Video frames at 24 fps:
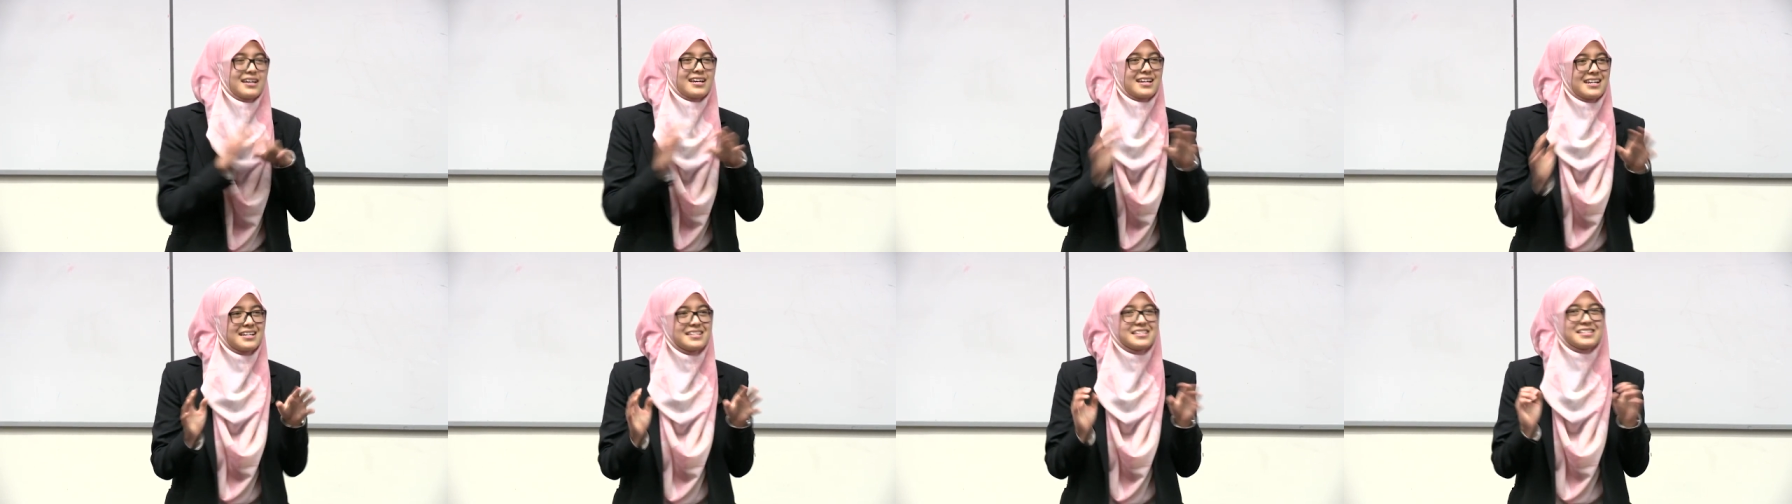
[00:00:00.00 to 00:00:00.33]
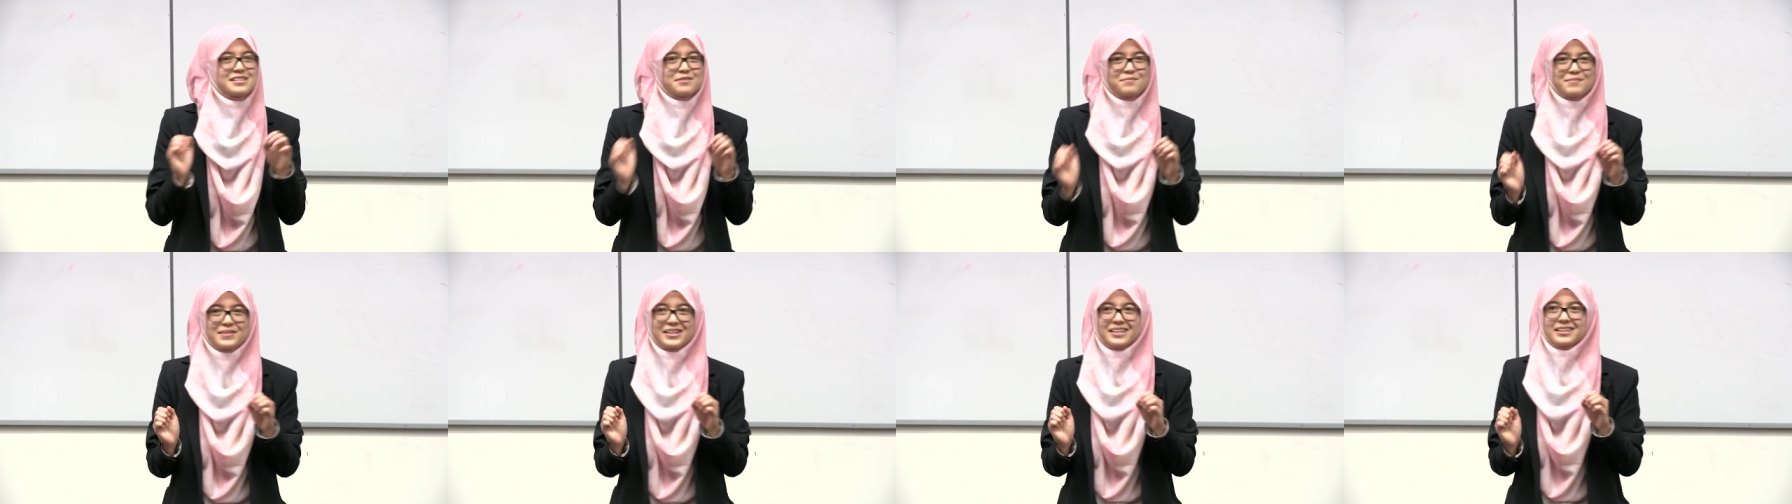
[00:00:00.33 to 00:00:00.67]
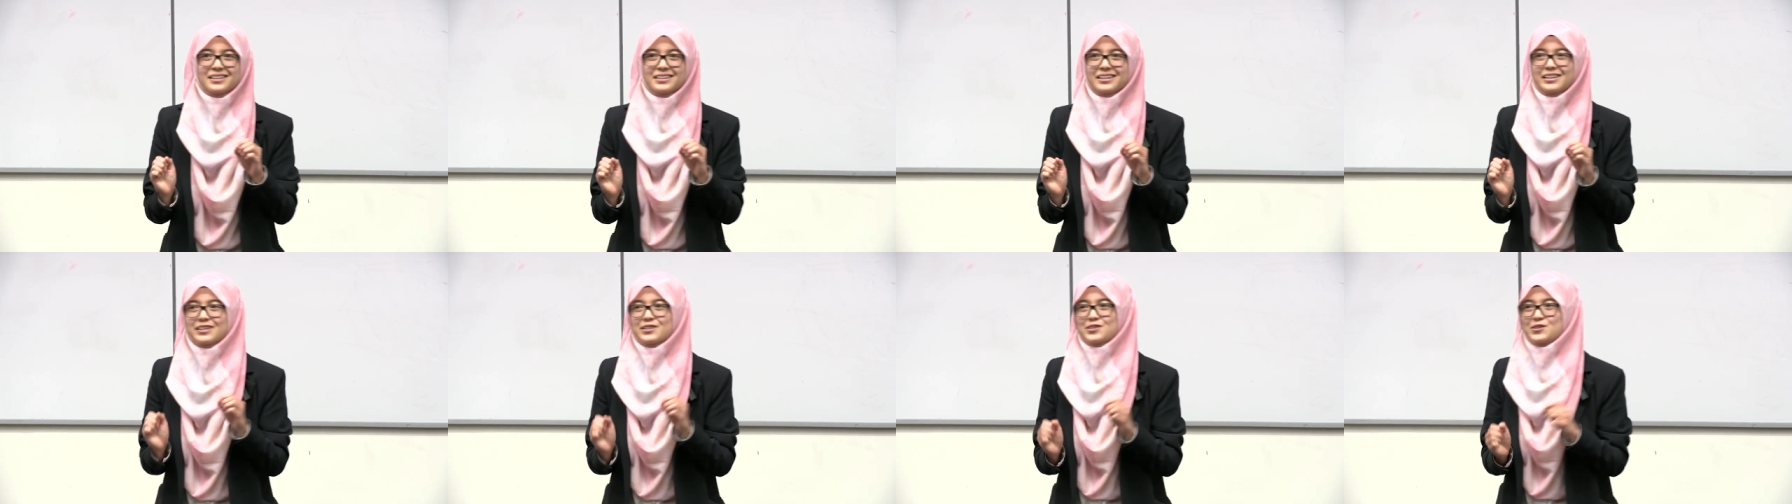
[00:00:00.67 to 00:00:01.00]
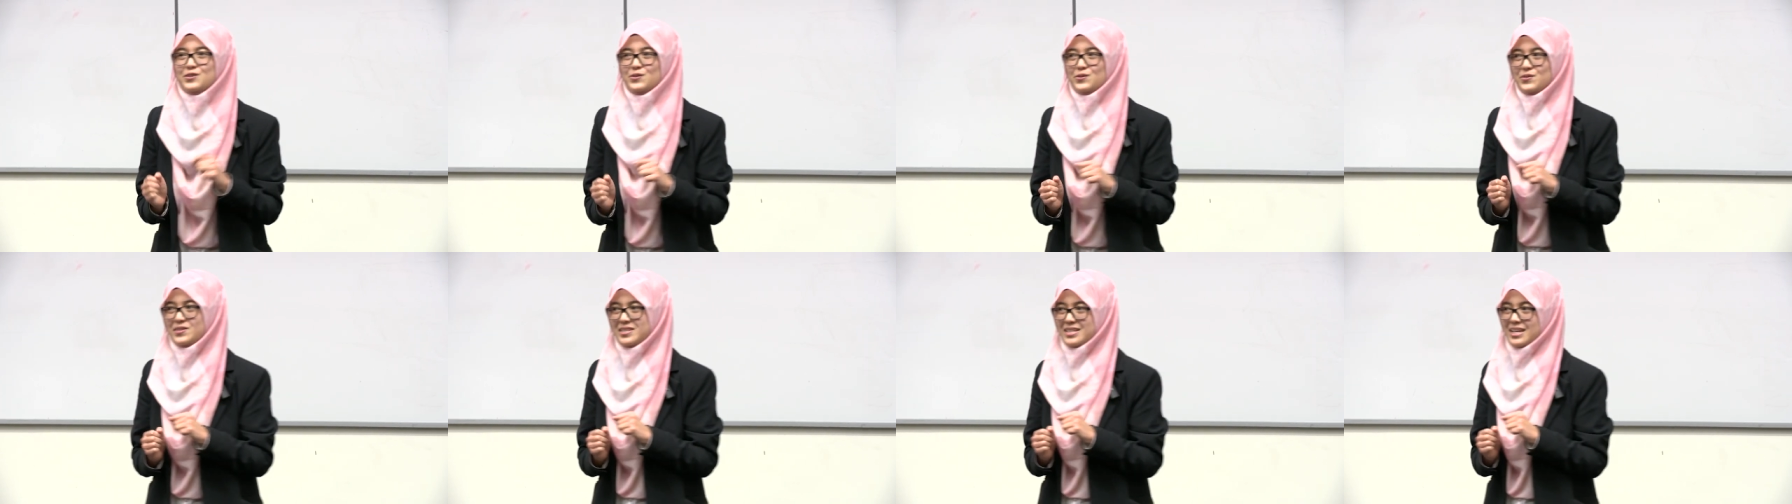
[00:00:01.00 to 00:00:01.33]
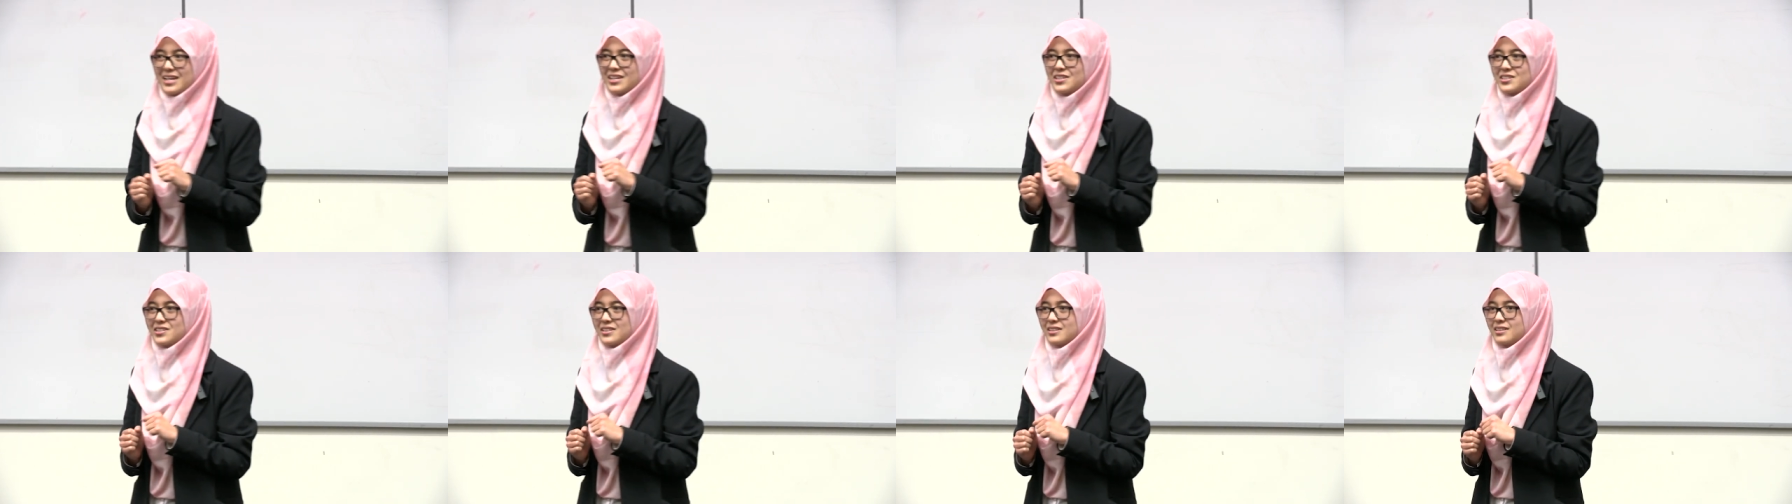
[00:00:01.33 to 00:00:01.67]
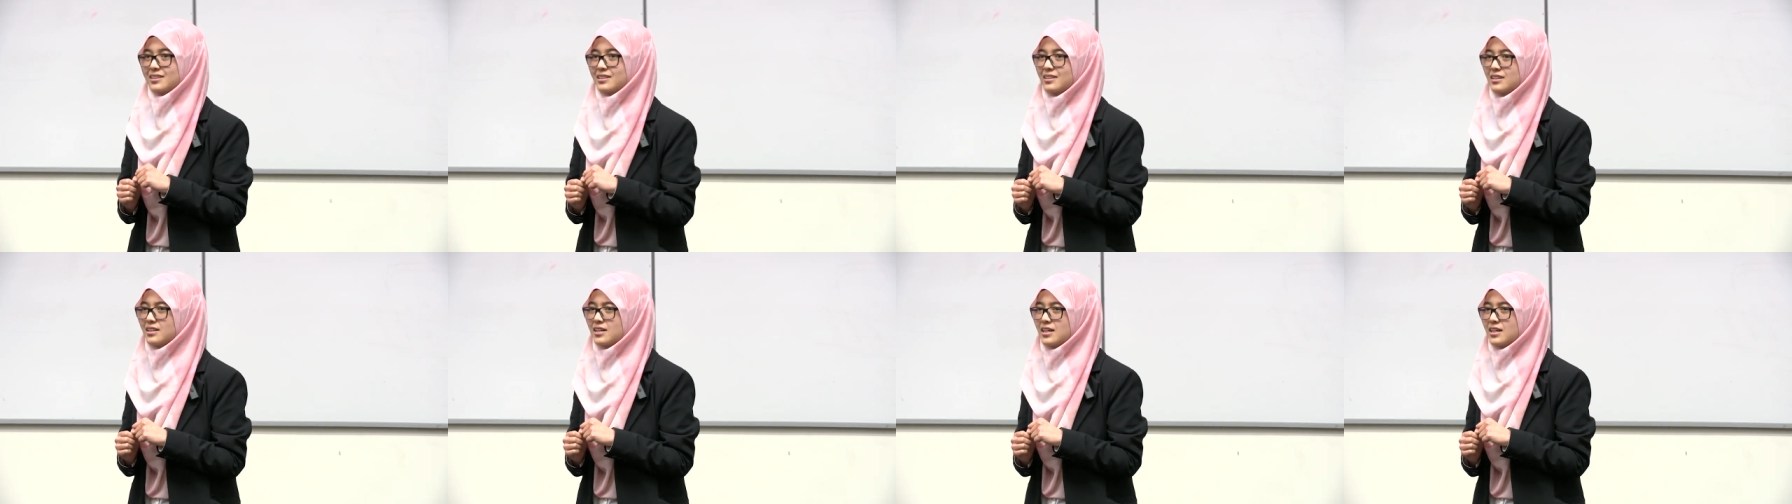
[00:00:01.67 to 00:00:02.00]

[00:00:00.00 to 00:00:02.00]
intermingling association.